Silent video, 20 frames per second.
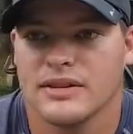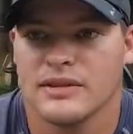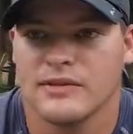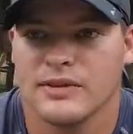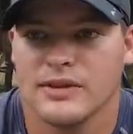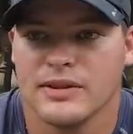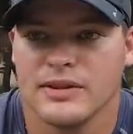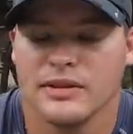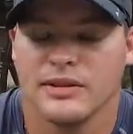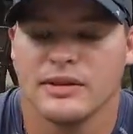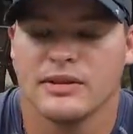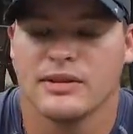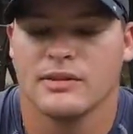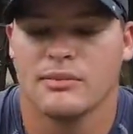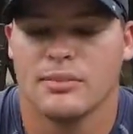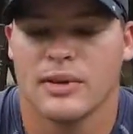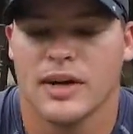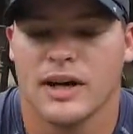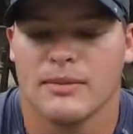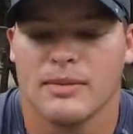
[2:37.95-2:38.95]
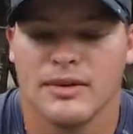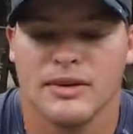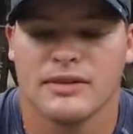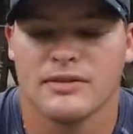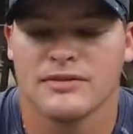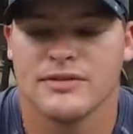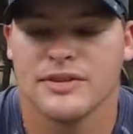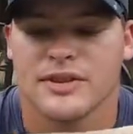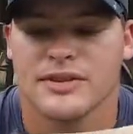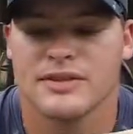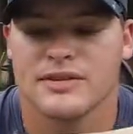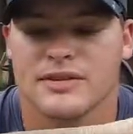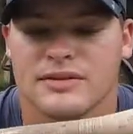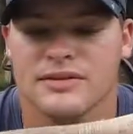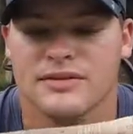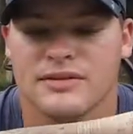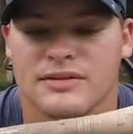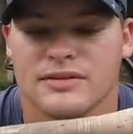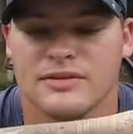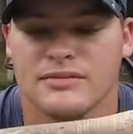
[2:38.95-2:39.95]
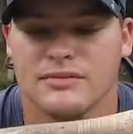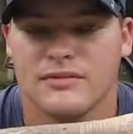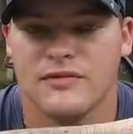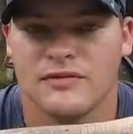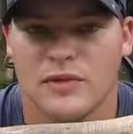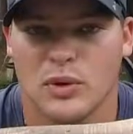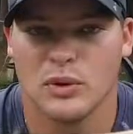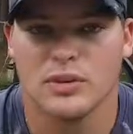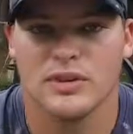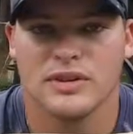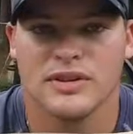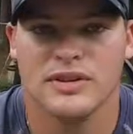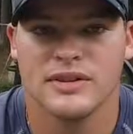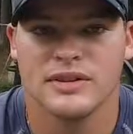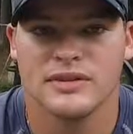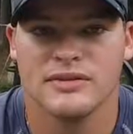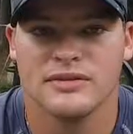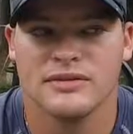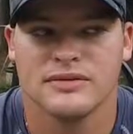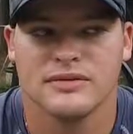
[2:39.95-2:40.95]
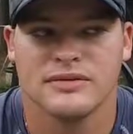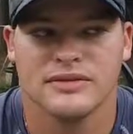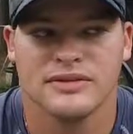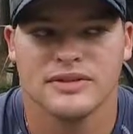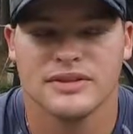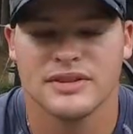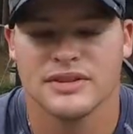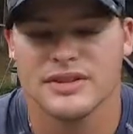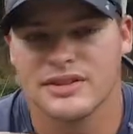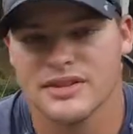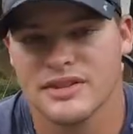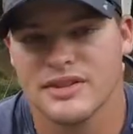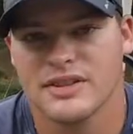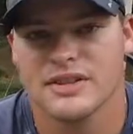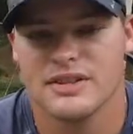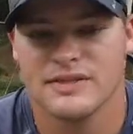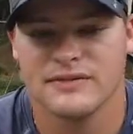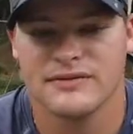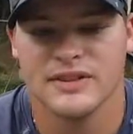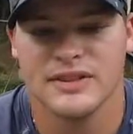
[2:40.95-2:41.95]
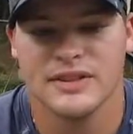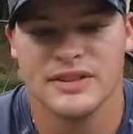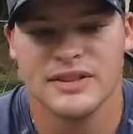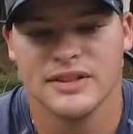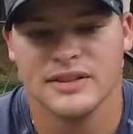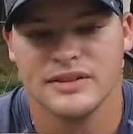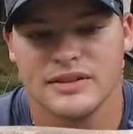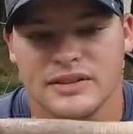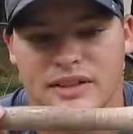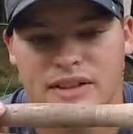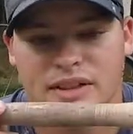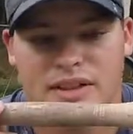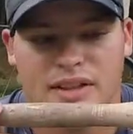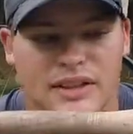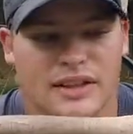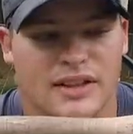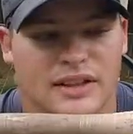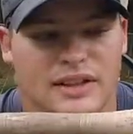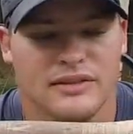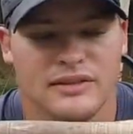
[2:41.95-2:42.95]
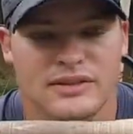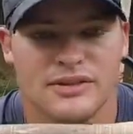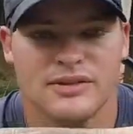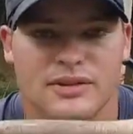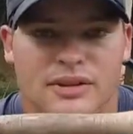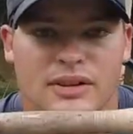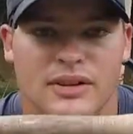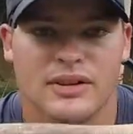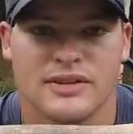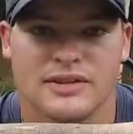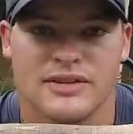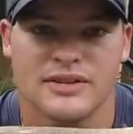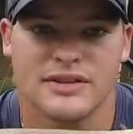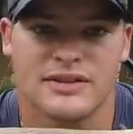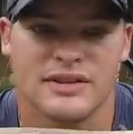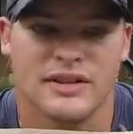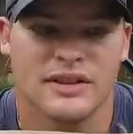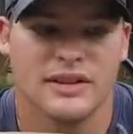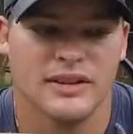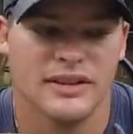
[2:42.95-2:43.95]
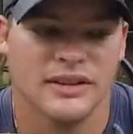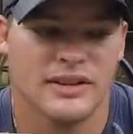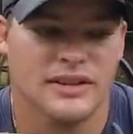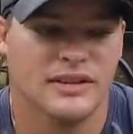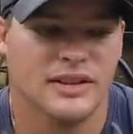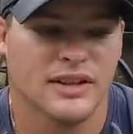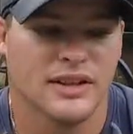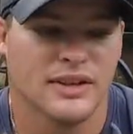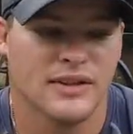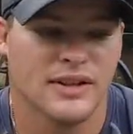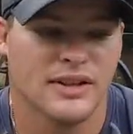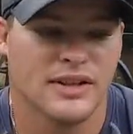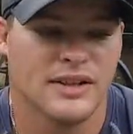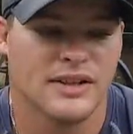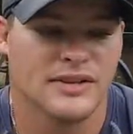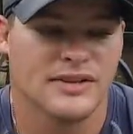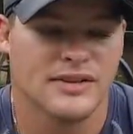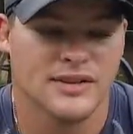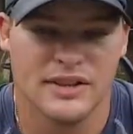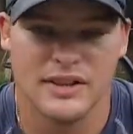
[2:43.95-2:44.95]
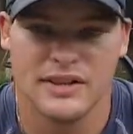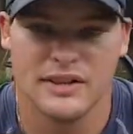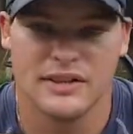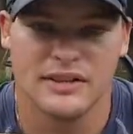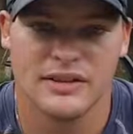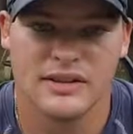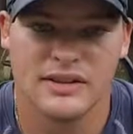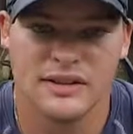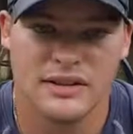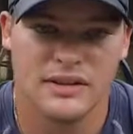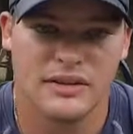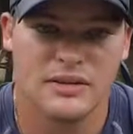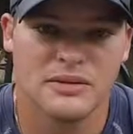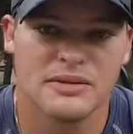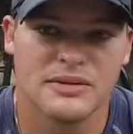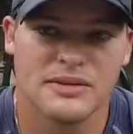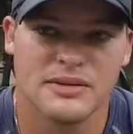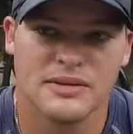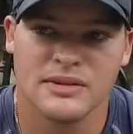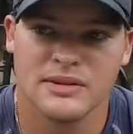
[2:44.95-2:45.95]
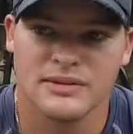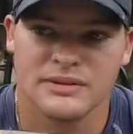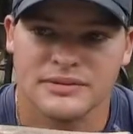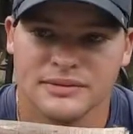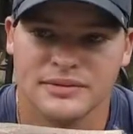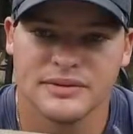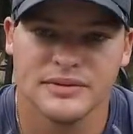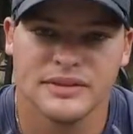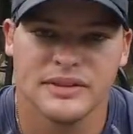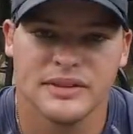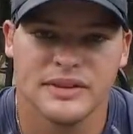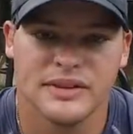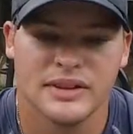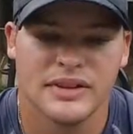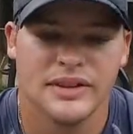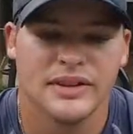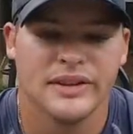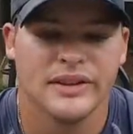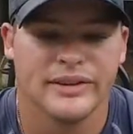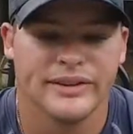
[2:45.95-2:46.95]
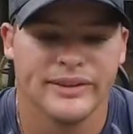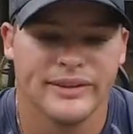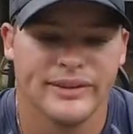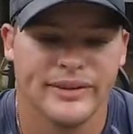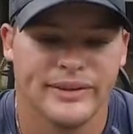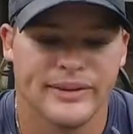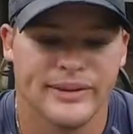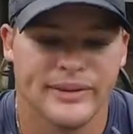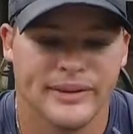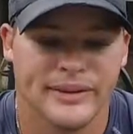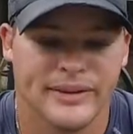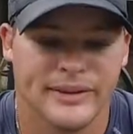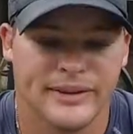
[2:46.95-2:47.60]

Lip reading: you're primarily fishing 40 to 60 feet, this rod's excelling at that range. Anything closer, you're